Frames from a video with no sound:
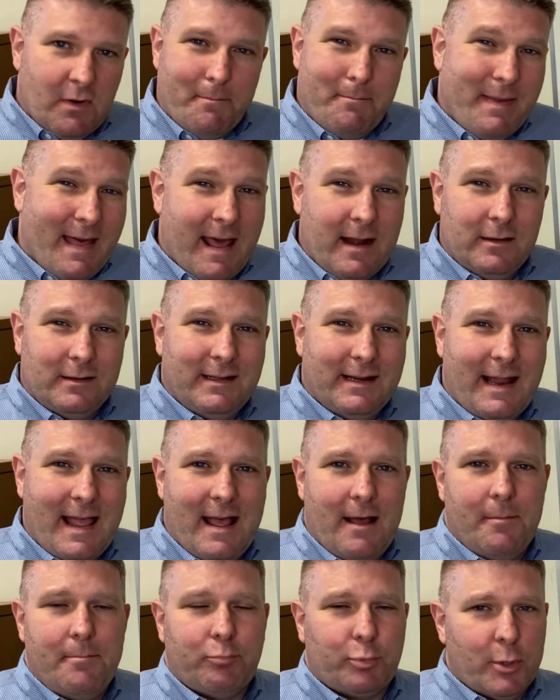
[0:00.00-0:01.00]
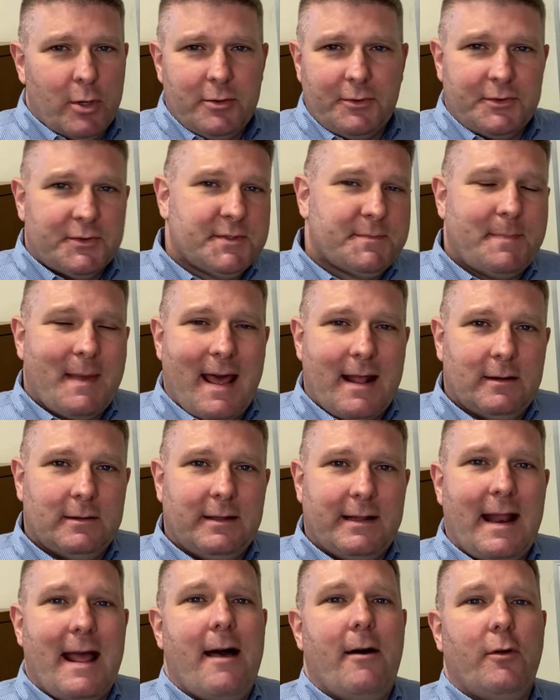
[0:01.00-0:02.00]
of battle it out, brokers battle
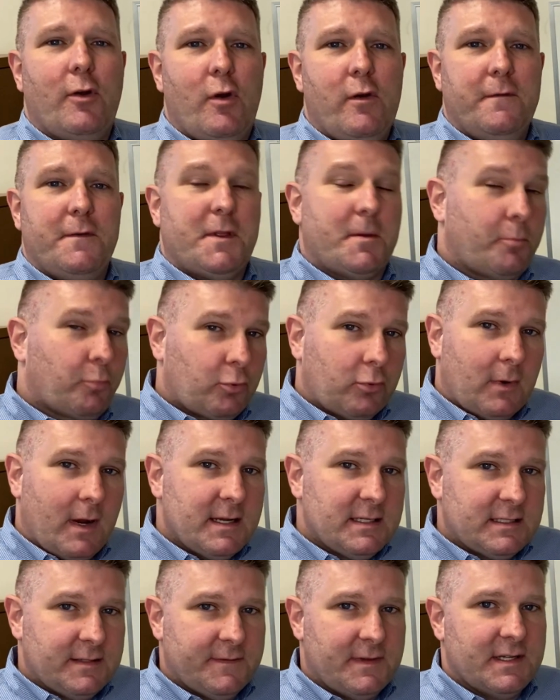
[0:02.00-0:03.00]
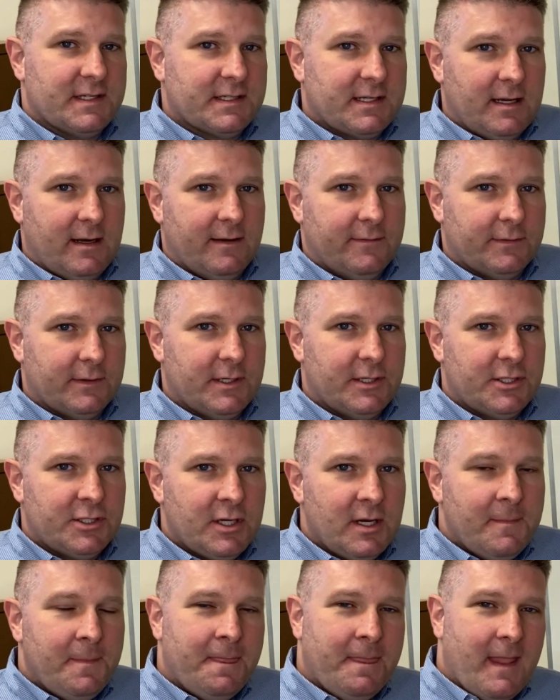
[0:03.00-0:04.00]
it out over the price of his coverage.
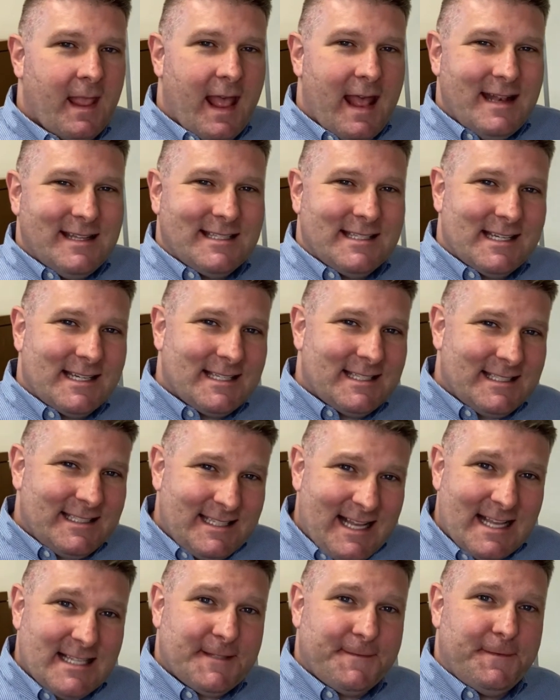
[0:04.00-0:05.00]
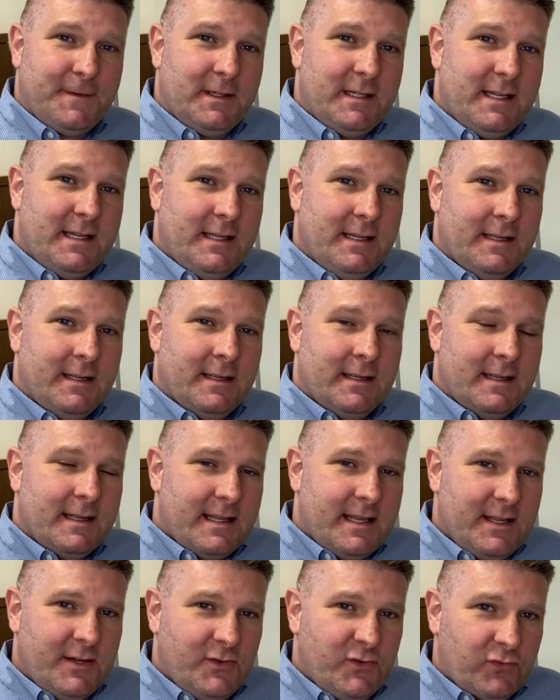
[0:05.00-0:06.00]
And successfully,
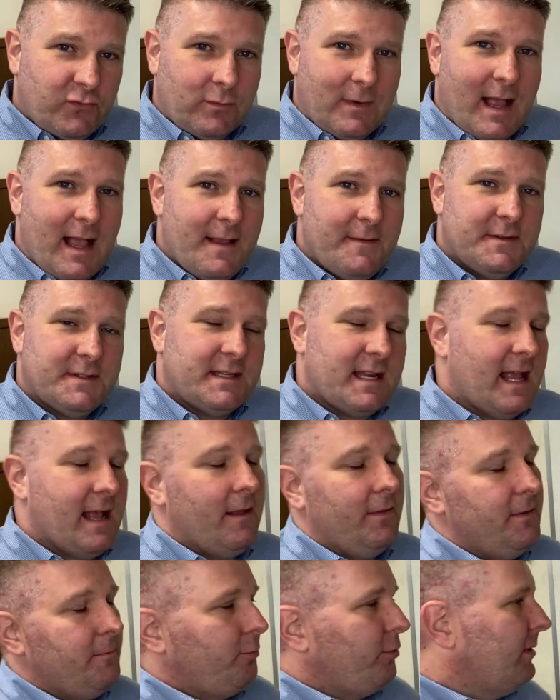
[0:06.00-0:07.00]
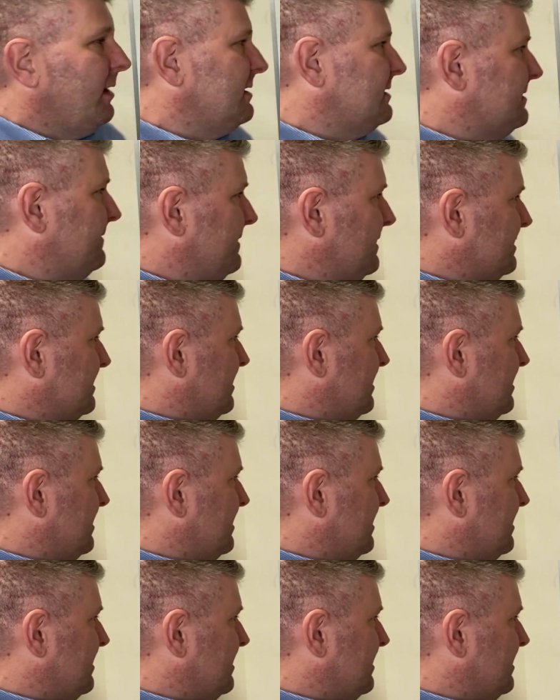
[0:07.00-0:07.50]
he drives down the price of his